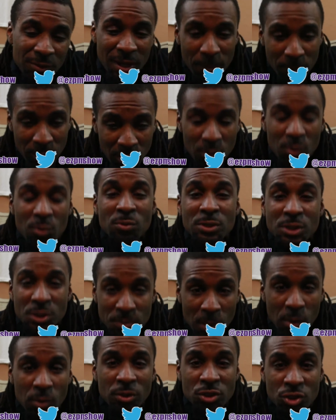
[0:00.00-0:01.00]
Now, bro, we were
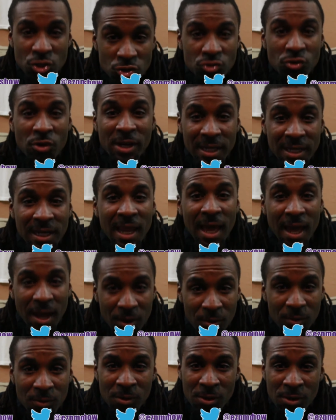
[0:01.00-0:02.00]
smoking straight
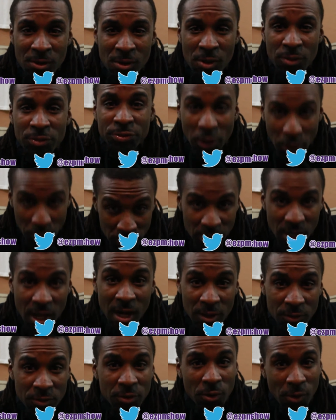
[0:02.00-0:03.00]
loud,
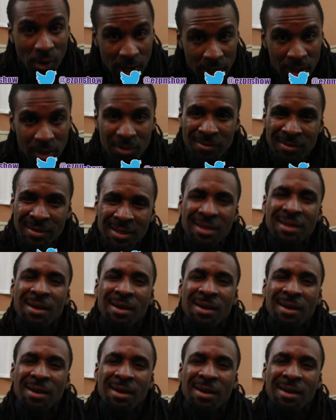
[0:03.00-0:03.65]
$30 a gram.